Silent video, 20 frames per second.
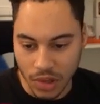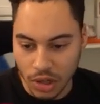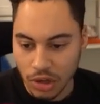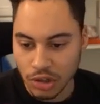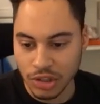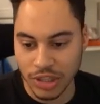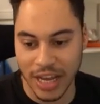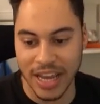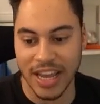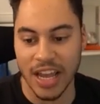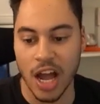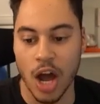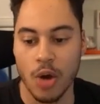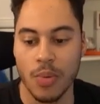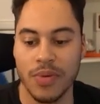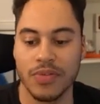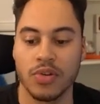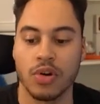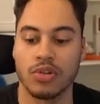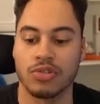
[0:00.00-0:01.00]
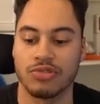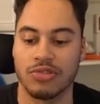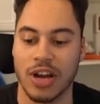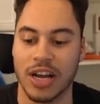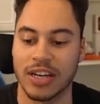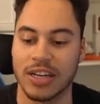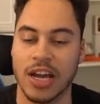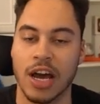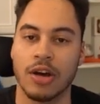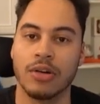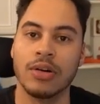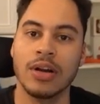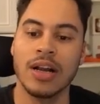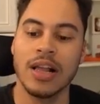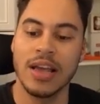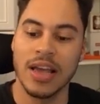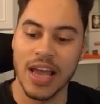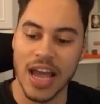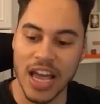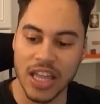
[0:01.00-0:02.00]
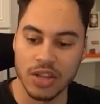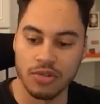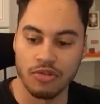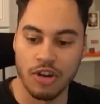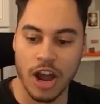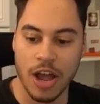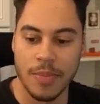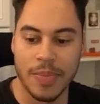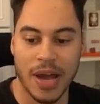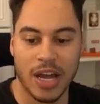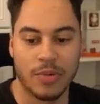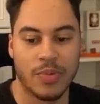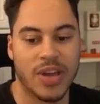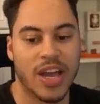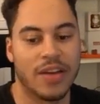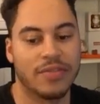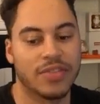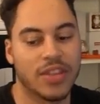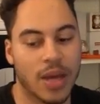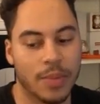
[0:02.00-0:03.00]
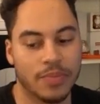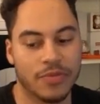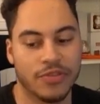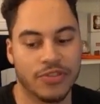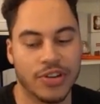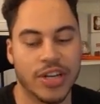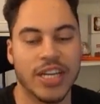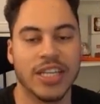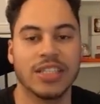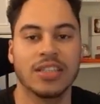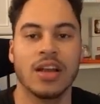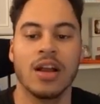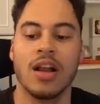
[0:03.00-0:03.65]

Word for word: So in goal, we've got Cragno. In the right back, we have Dumfries.